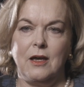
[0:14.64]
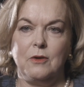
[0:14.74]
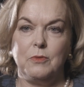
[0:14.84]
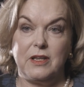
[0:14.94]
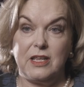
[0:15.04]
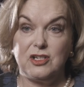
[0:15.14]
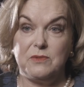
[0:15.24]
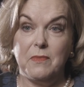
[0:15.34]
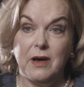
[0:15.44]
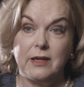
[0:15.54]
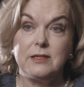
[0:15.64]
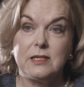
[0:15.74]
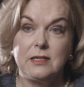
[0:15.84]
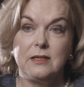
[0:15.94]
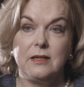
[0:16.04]
Well, I think she
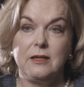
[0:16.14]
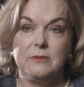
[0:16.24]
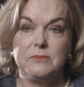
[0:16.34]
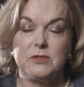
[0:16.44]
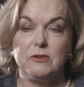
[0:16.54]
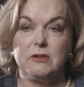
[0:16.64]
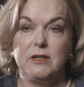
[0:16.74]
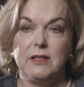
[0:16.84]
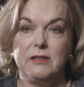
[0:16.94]
might. Certainly